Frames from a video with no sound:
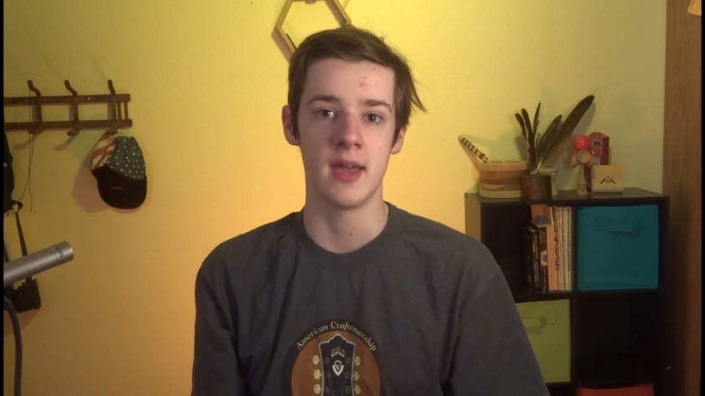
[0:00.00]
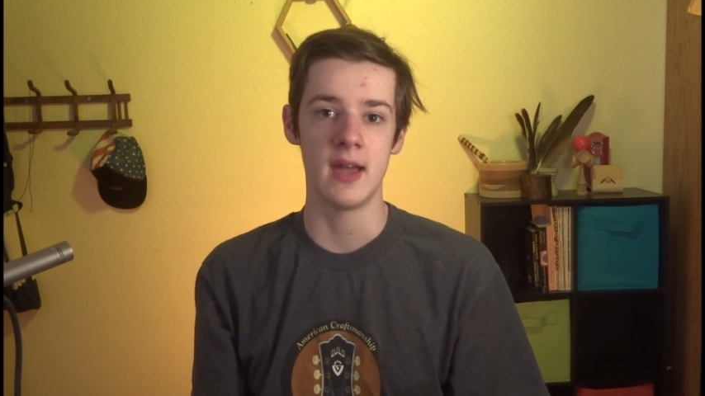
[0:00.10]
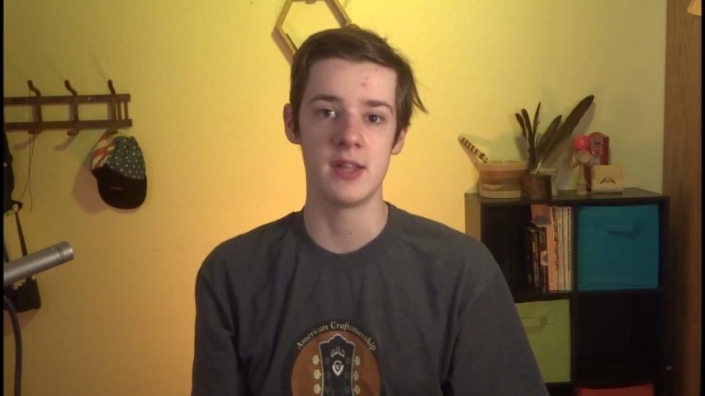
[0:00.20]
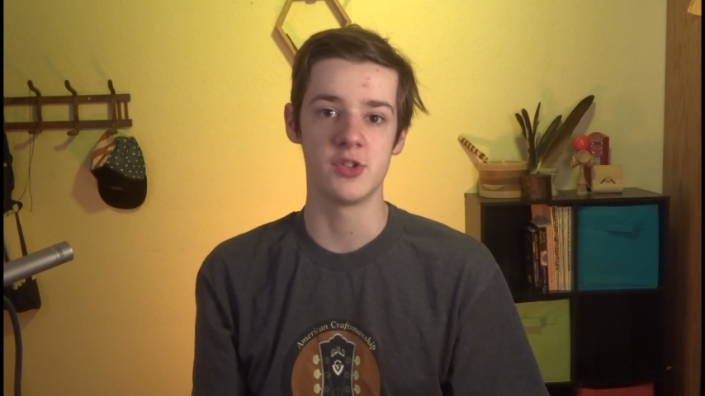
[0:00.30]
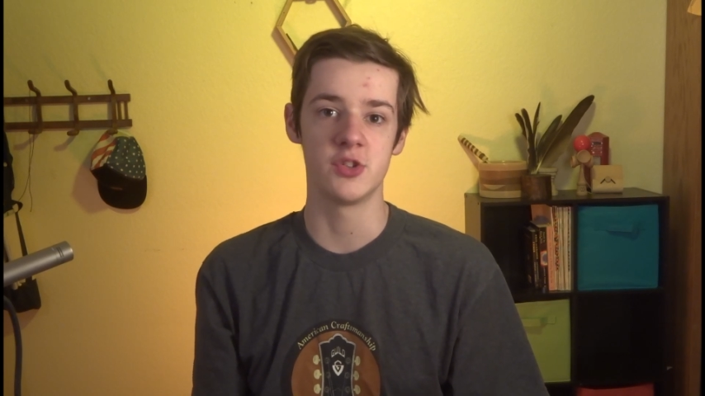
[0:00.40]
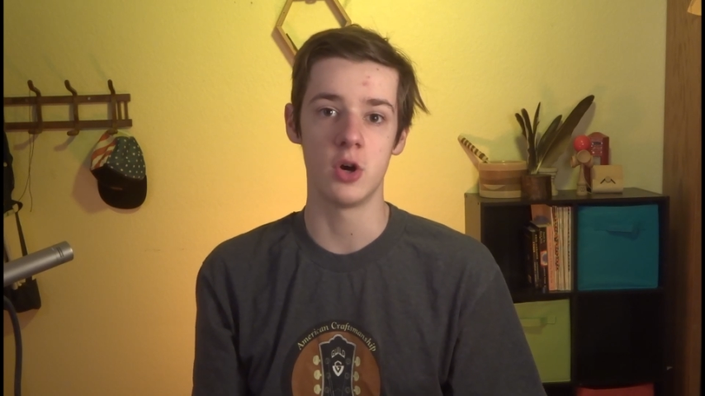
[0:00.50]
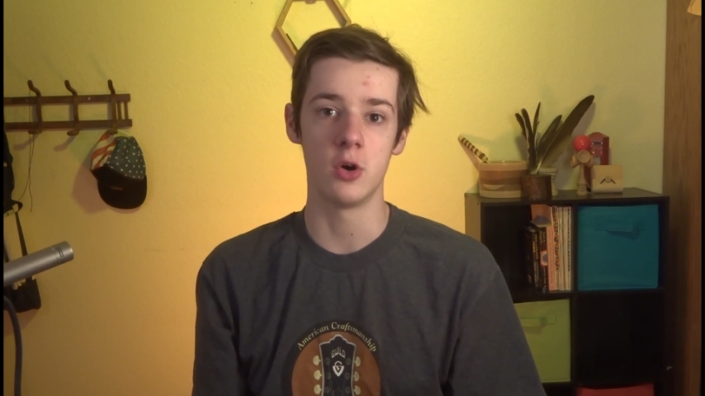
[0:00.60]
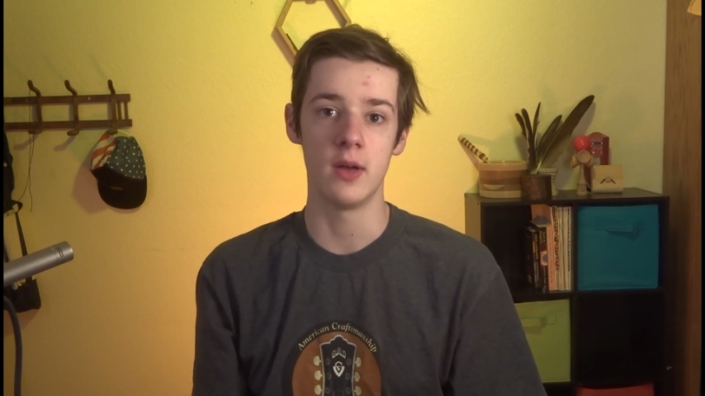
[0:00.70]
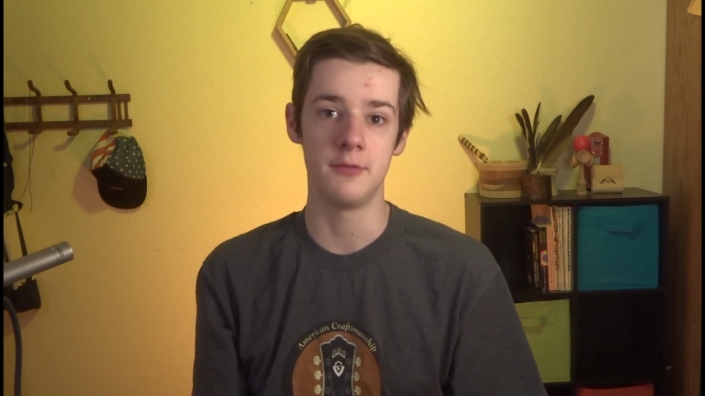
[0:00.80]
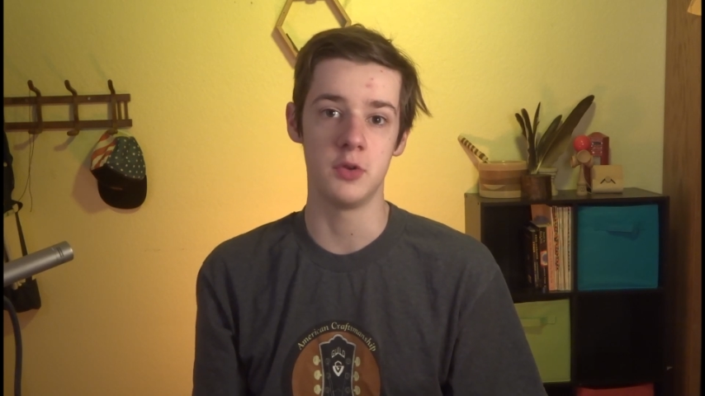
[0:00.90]
And
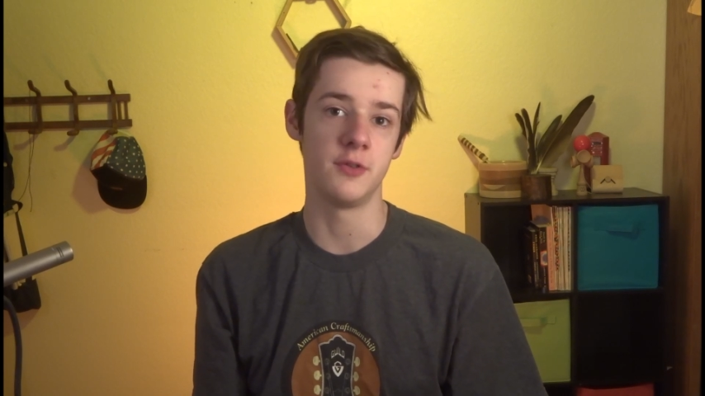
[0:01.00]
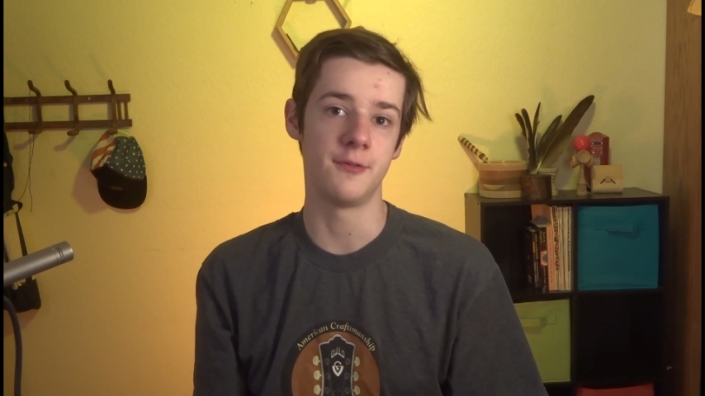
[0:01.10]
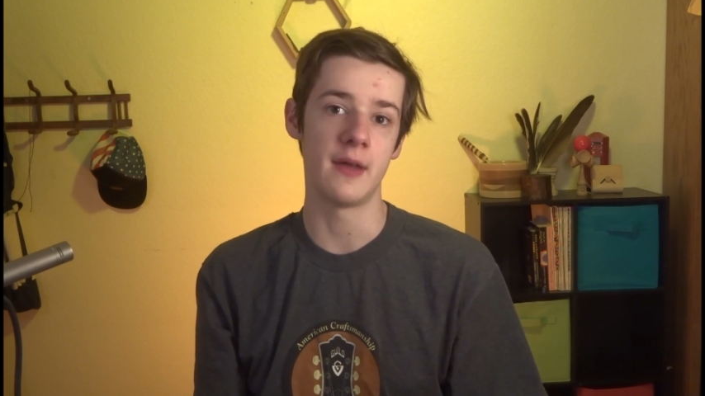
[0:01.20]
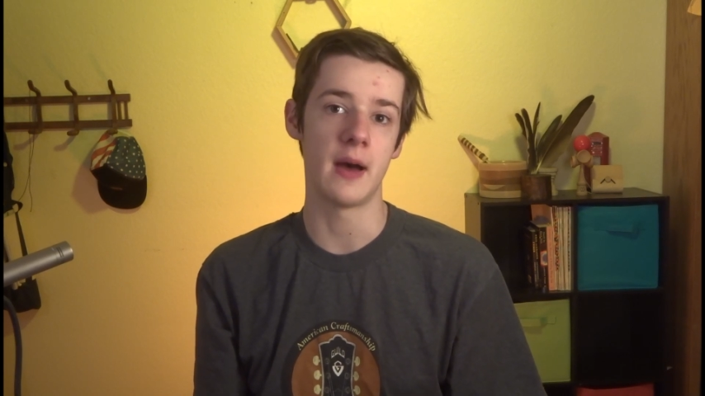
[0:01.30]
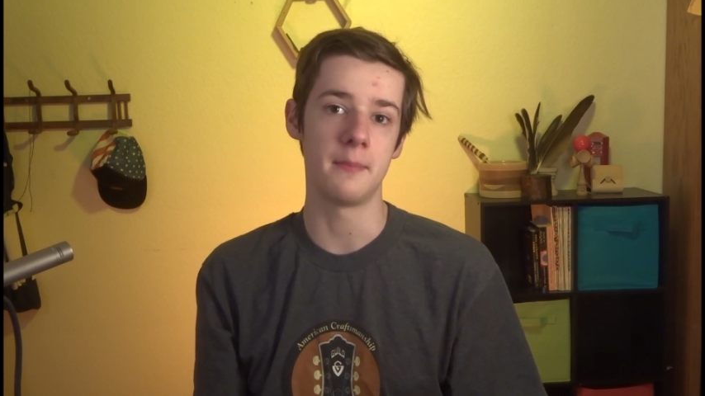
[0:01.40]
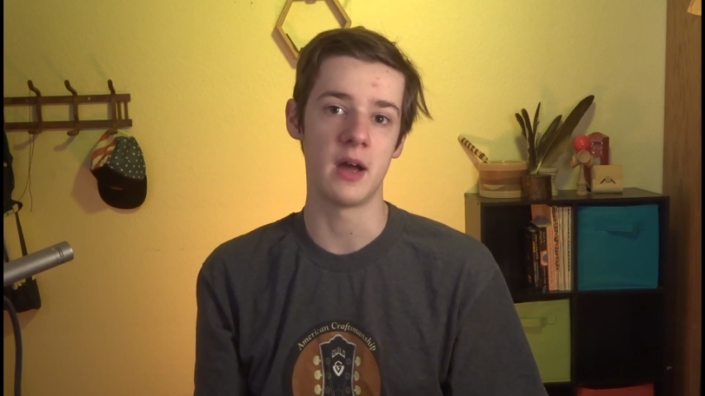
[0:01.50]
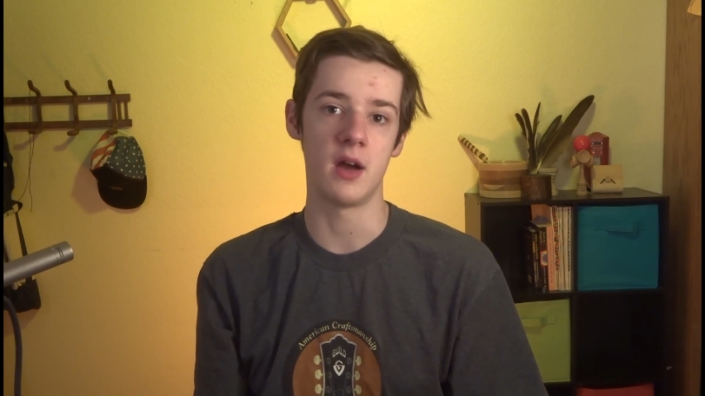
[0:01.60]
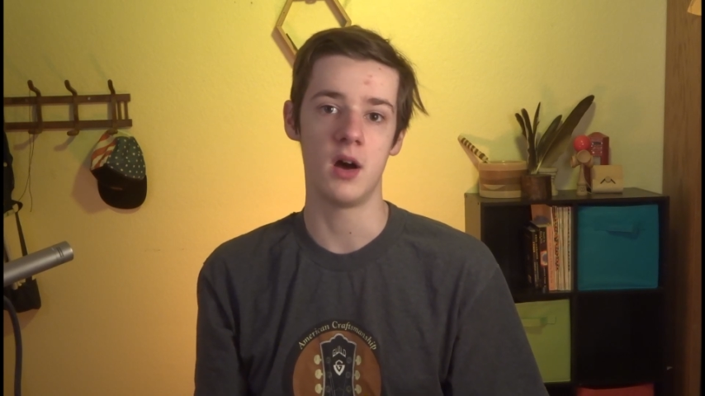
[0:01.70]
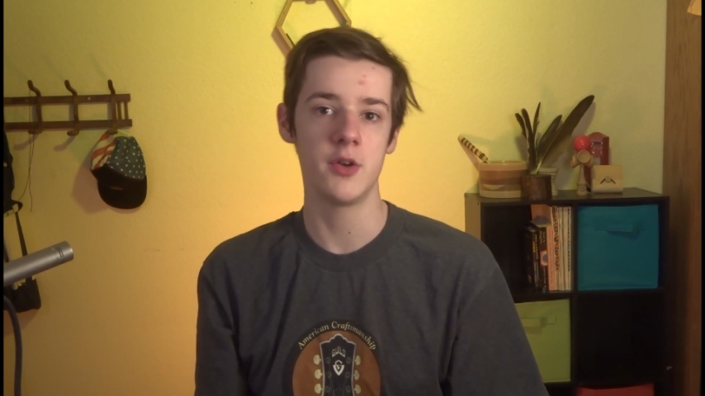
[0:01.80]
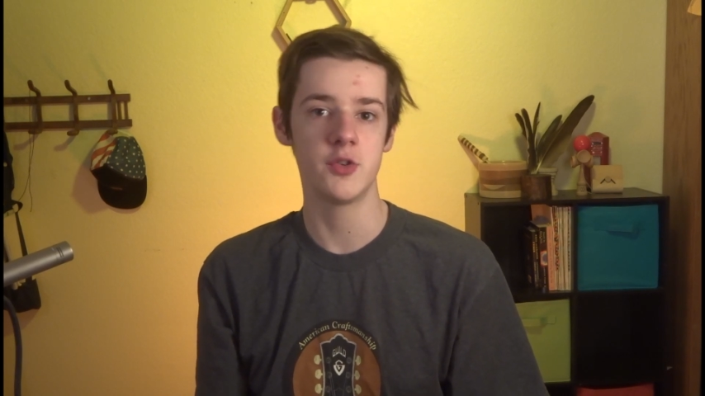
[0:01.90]
so if you divide that by
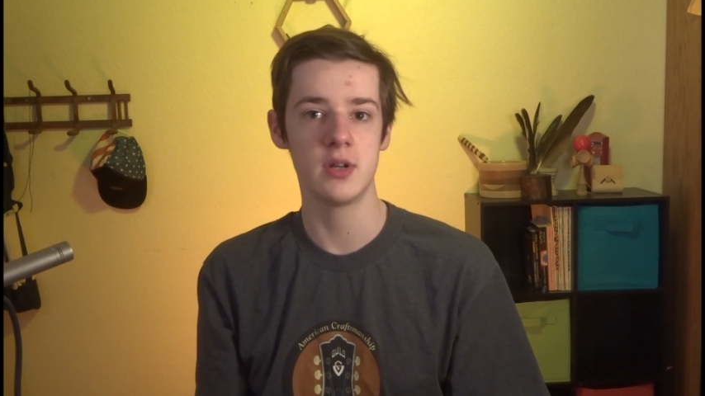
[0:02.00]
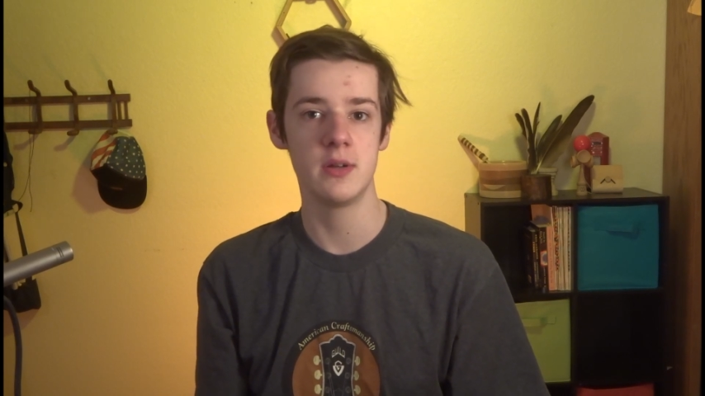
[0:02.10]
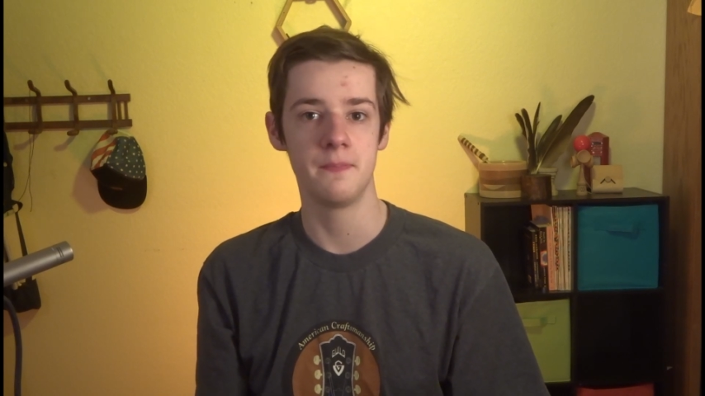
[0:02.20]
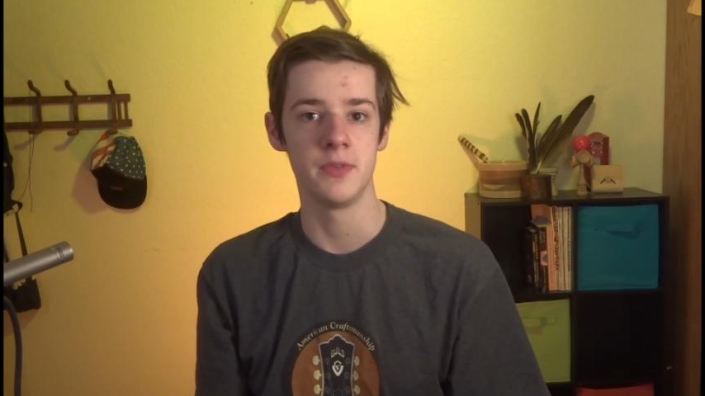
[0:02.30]
100,